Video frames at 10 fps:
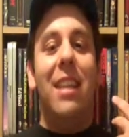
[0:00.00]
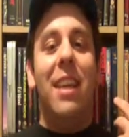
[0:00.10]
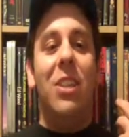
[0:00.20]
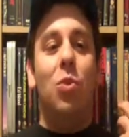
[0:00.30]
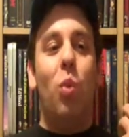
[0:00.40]

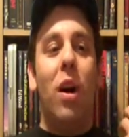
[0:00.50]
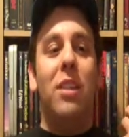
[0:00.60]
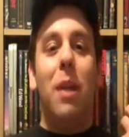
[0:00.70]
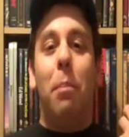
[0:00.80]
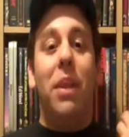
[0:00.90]
this
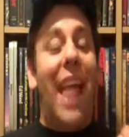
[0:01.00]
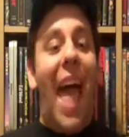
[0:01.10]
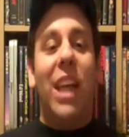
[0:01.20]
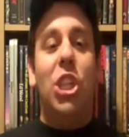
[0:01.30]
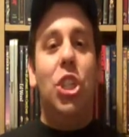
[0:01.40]
was the
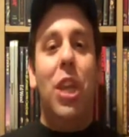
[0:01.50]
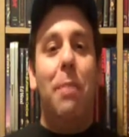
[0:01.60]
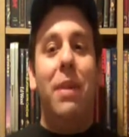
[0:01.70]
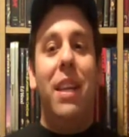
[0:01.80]
black sheep